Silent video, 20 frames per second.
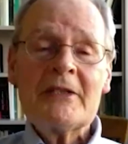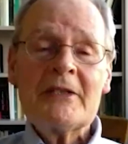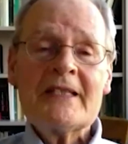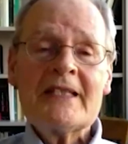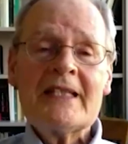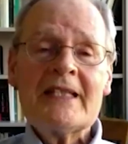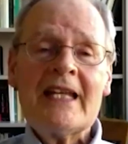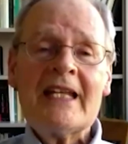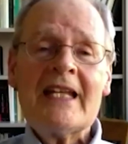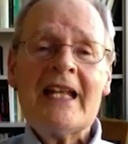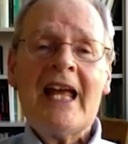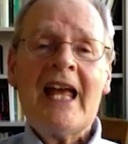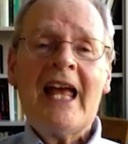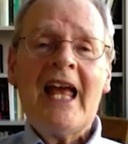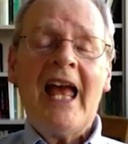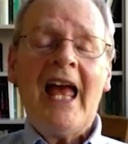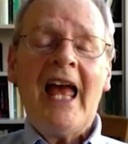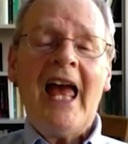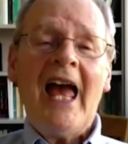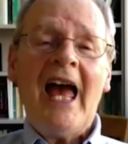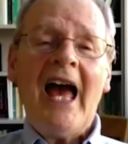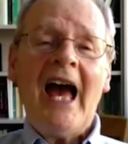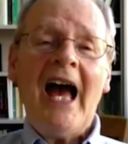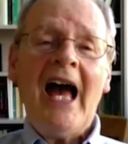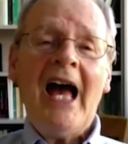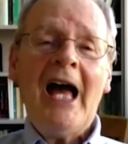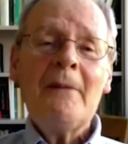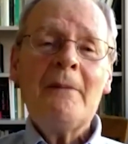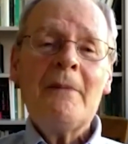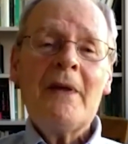state
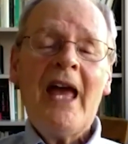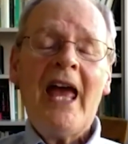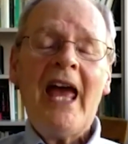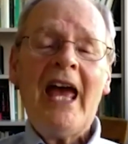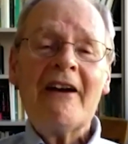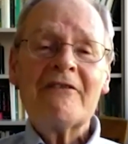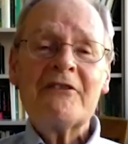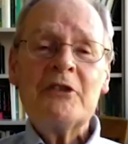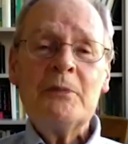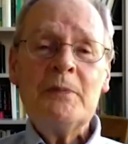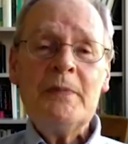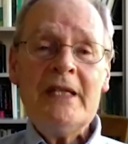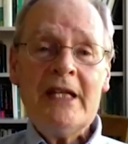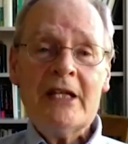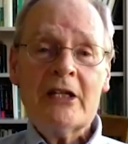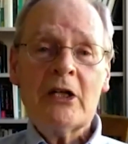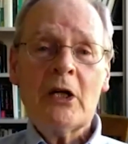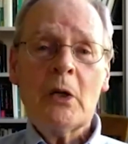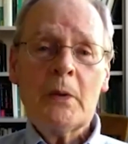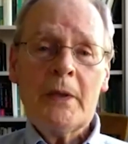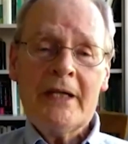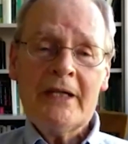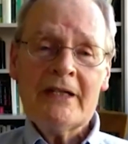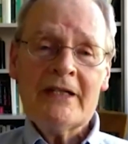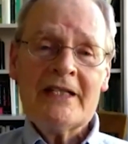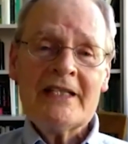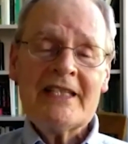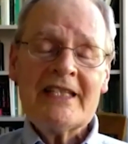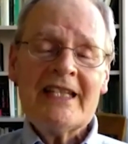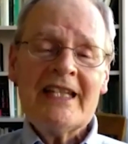um, have to be
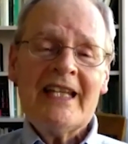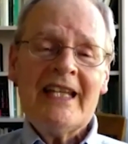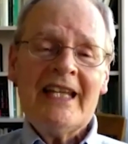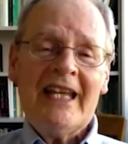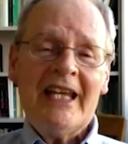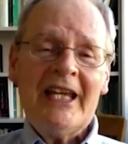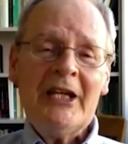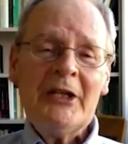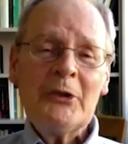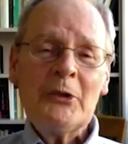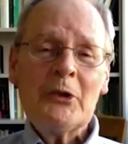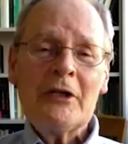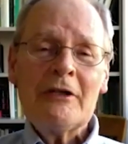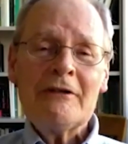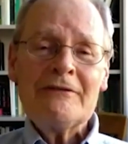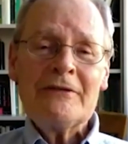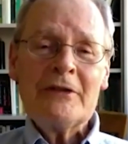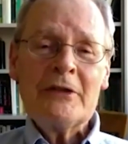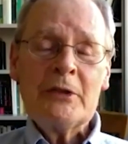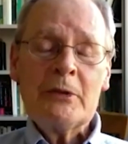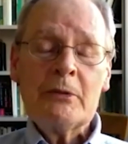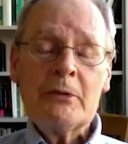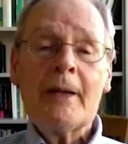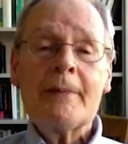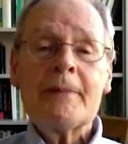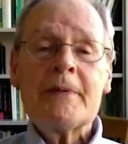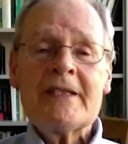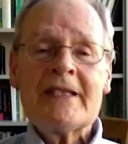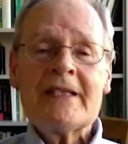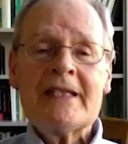coherent in order for the
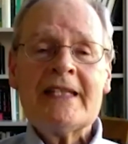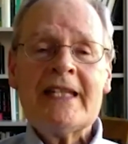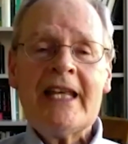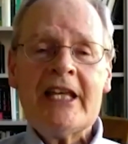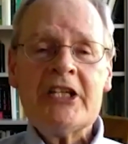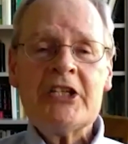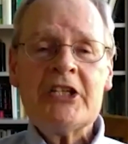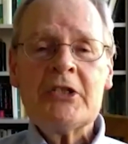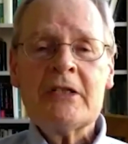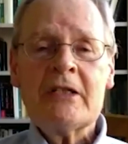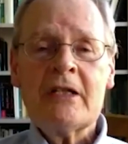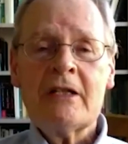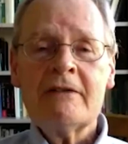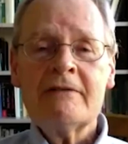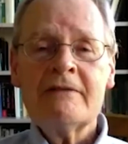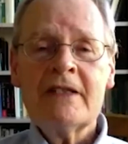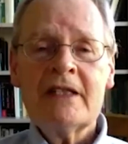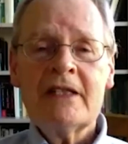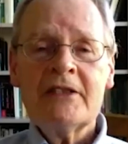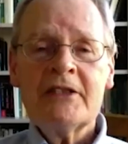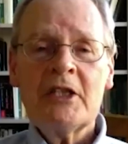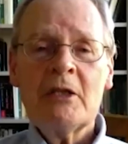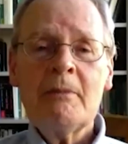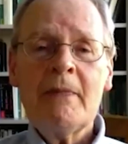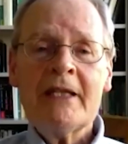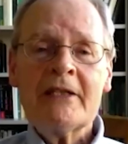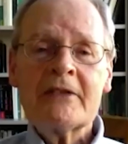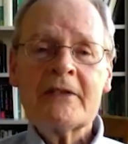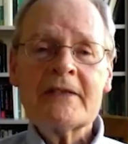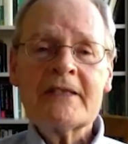representation of the
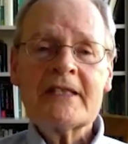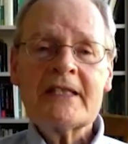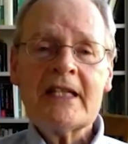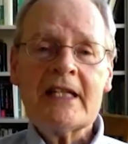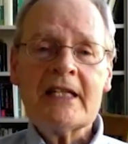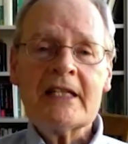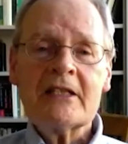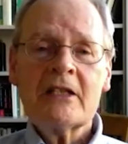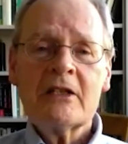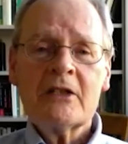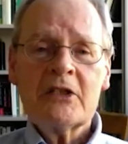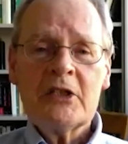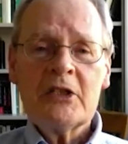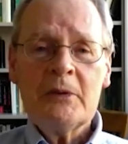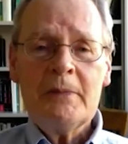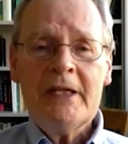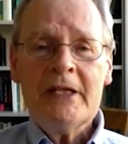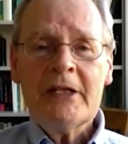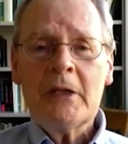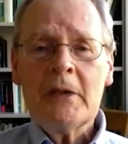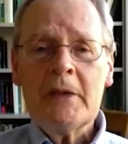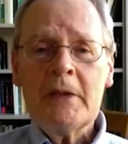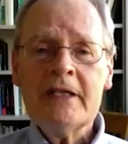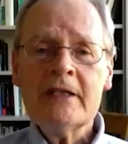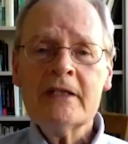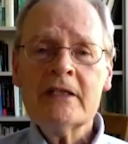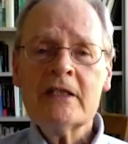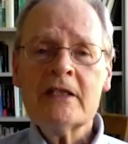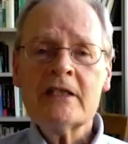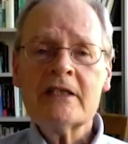mental state to be
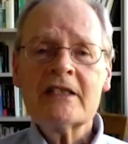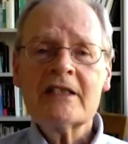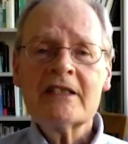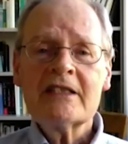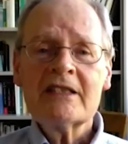coherent.